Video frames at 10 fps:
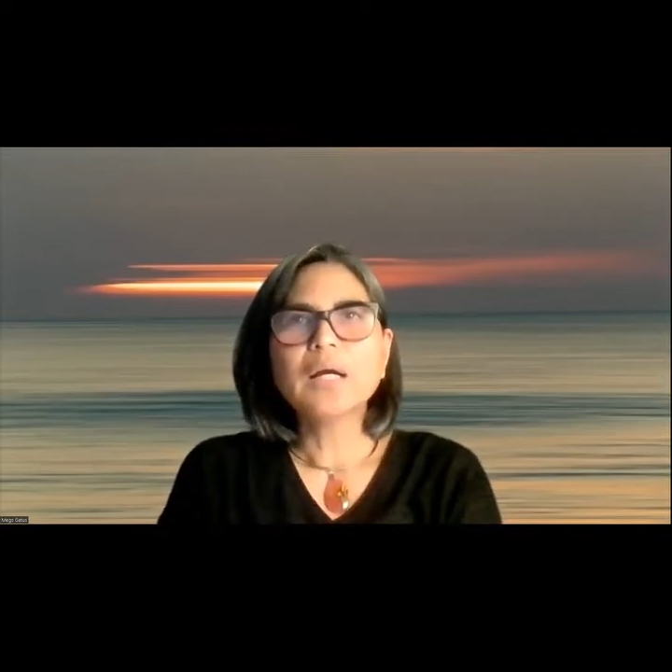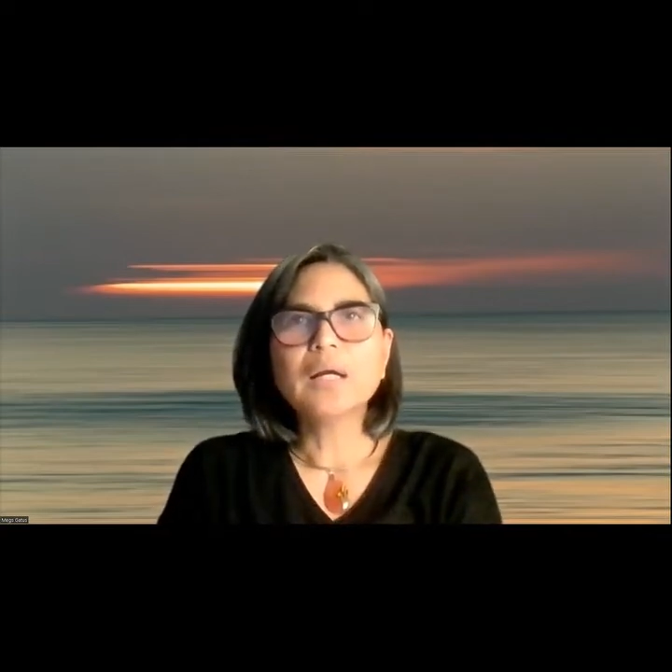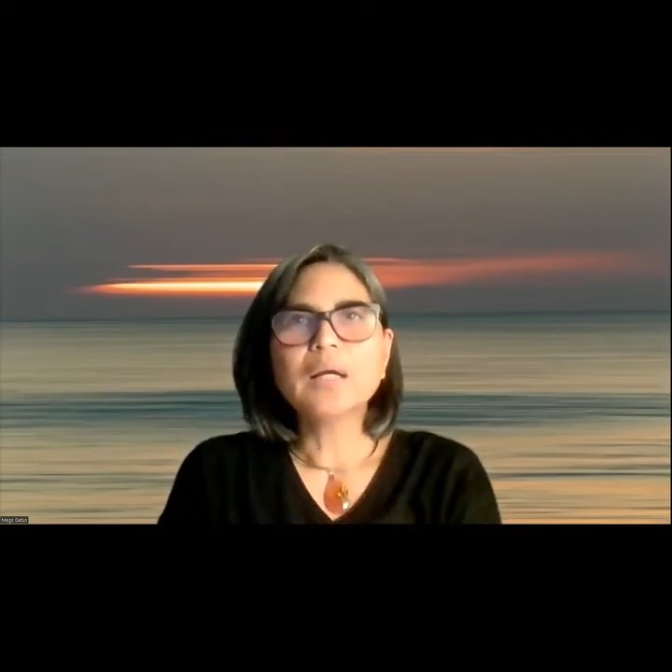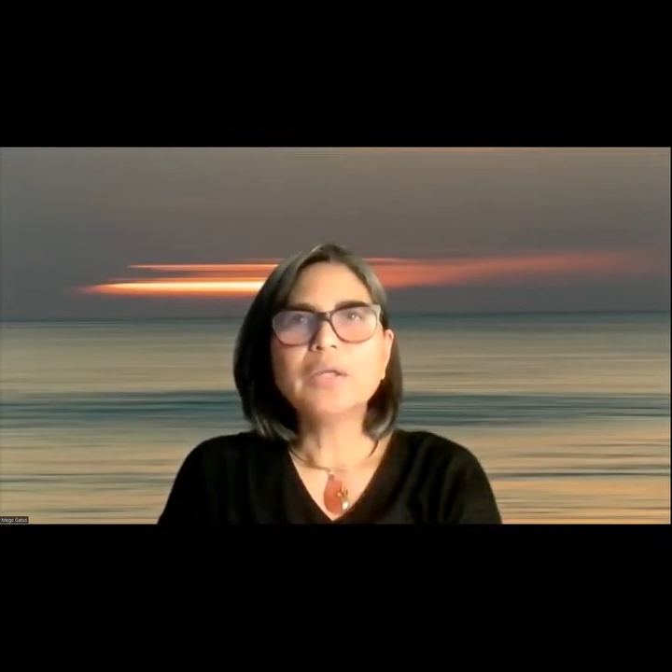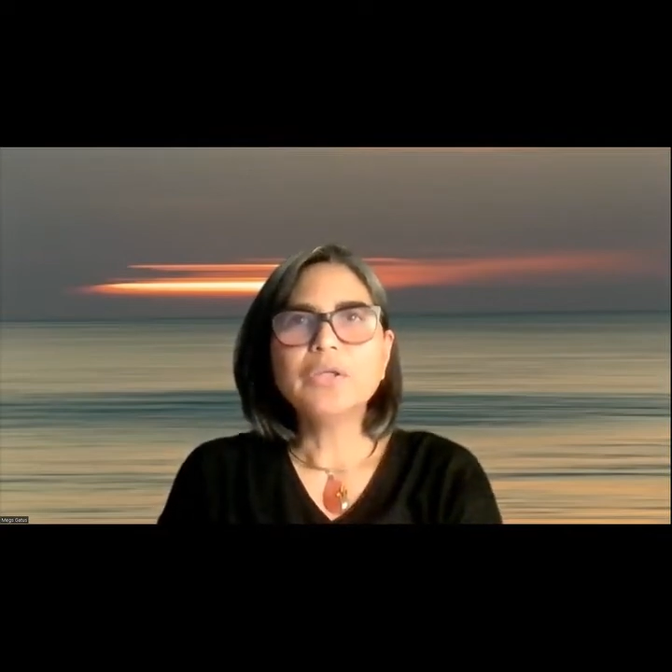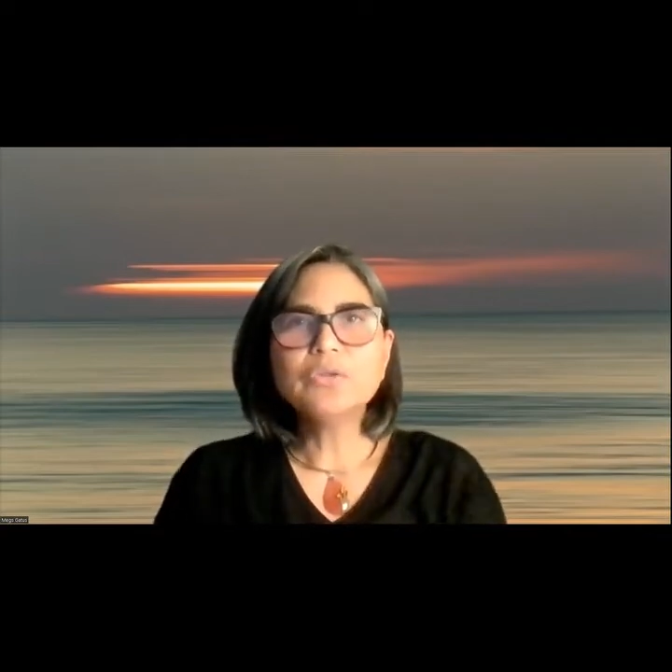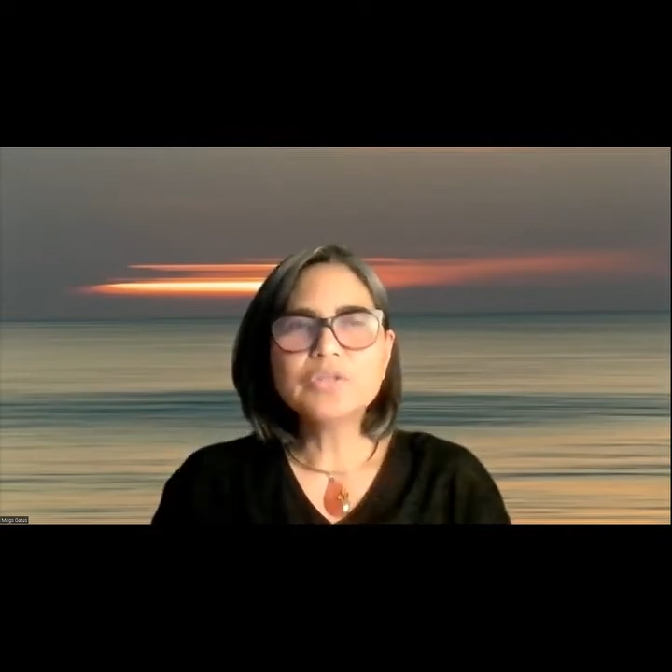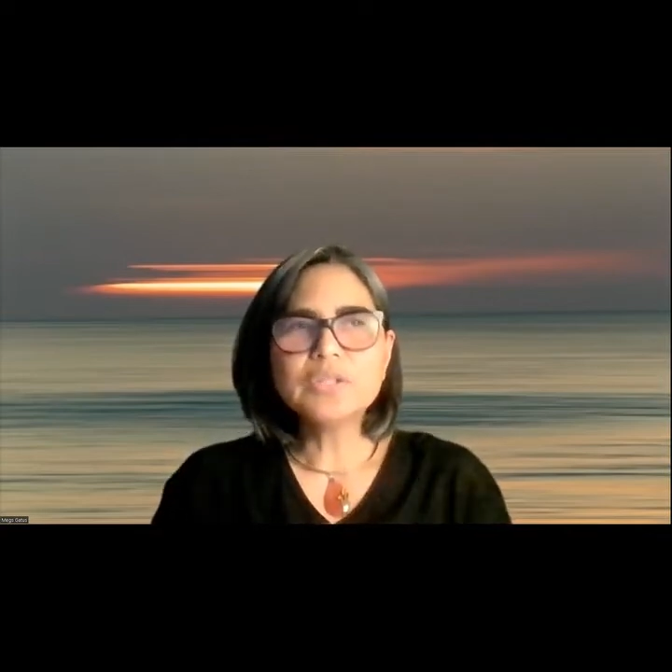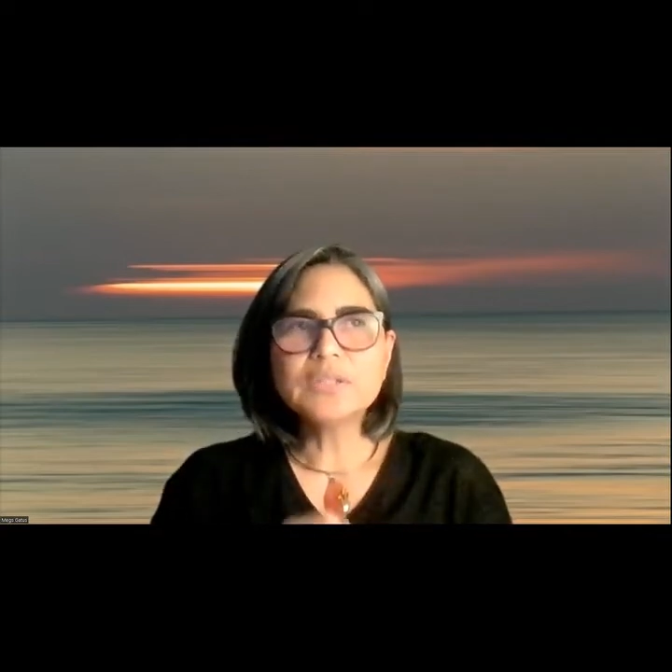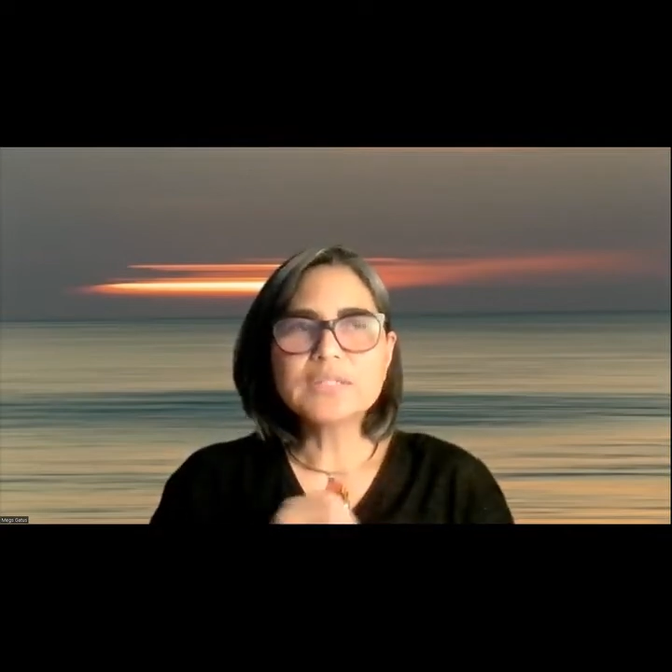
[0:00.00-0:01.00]

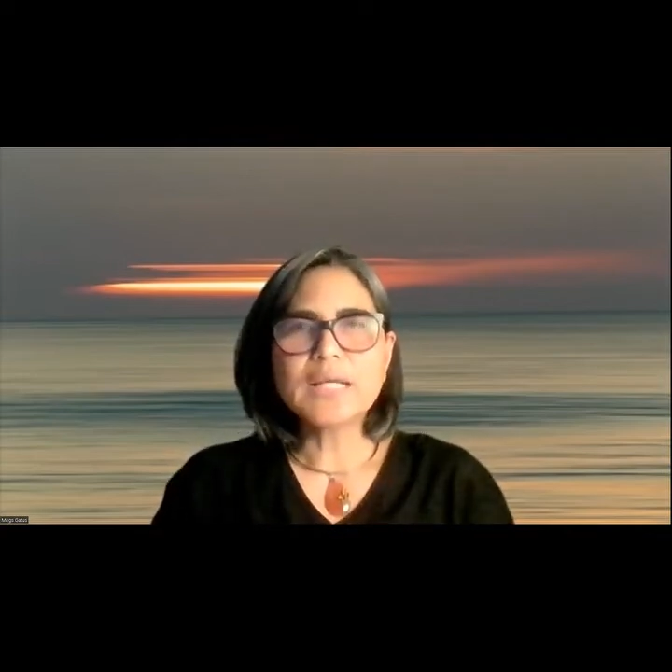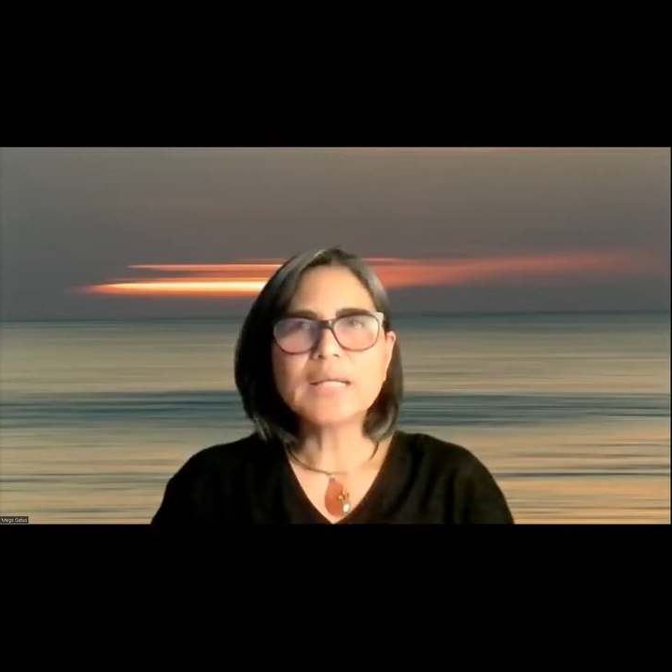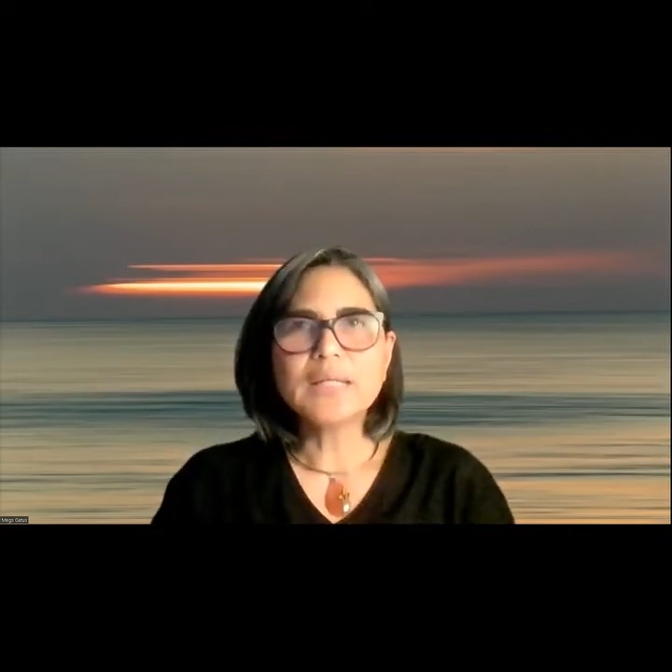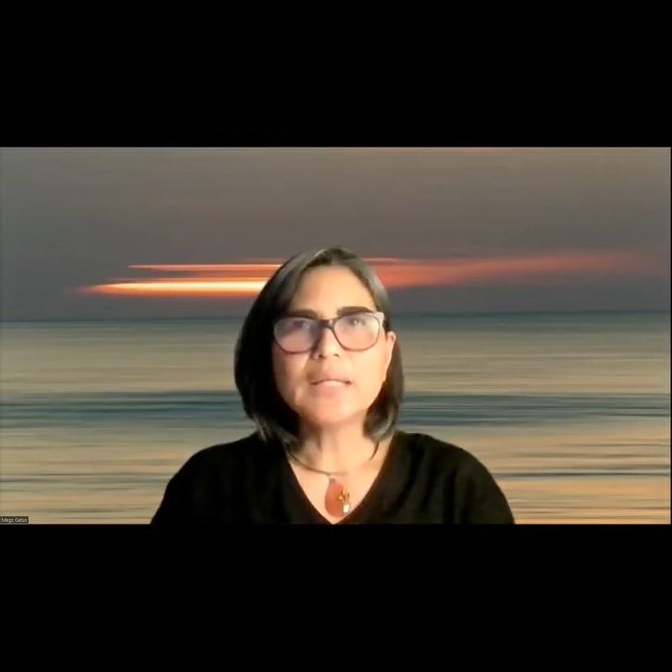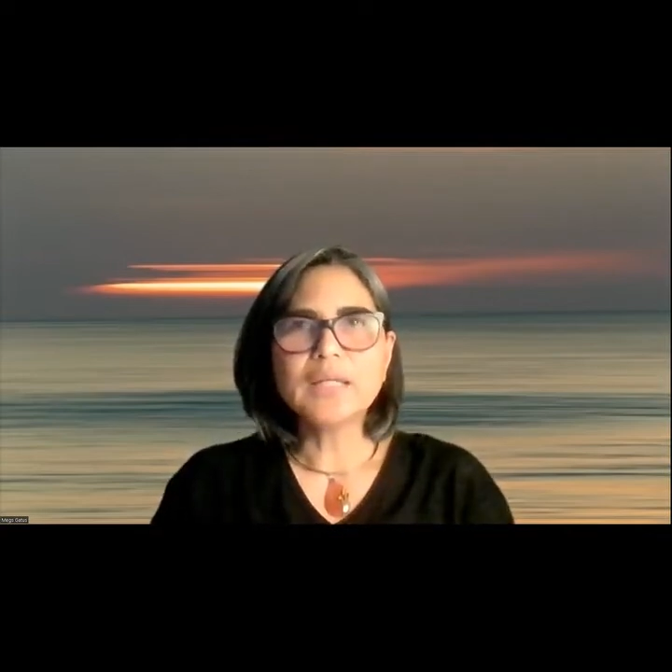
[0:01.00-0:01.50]
using the technique